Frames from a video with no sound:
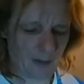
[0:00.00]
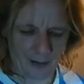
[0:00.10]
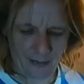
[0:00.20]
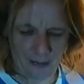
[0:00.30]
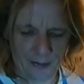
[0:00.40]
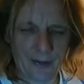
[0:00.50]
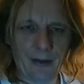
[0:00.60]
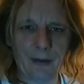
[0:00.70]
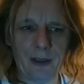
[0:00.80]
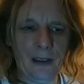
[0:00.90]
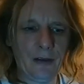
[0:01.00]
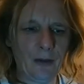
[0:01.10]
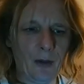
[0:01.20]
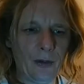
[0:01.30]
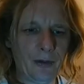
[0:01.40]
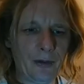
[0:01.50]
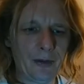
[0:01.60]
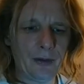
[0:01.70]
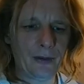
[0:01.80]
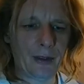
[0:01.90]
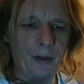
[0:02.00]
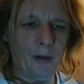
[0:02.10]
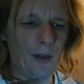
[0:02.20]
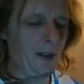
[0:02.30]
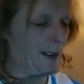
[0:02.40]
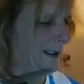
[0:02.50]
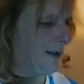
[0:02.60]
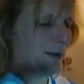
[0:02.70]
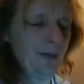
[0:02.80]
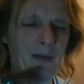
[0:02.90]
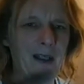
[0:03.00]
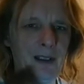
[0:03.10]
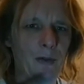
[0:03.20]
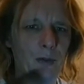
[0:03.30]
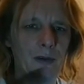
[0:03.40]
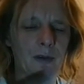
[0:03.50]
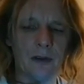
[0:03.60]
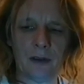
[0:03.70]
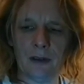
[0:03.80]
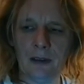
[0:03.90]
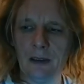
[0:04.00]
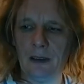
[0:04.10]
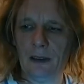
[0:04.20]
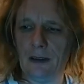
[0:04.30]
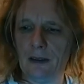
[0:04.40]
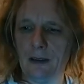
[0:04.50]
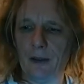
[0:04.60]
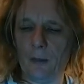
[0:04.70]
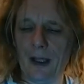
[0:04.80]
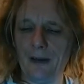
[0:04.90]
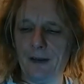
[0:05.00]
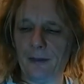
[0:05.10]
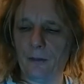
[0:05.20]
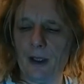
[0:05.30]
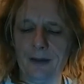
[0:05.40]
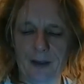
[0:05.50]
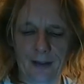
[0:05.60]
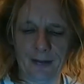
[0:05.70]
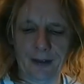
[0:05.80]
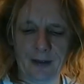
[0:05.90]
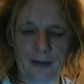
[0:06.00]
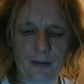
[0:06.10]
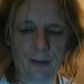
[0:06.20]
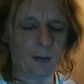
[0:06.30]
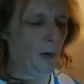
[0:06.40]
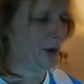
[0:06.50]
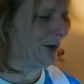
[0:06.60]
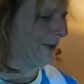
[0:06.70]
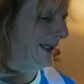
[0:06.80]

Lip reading: like 17 songs. So all of that could have fitted on the one disc. So points off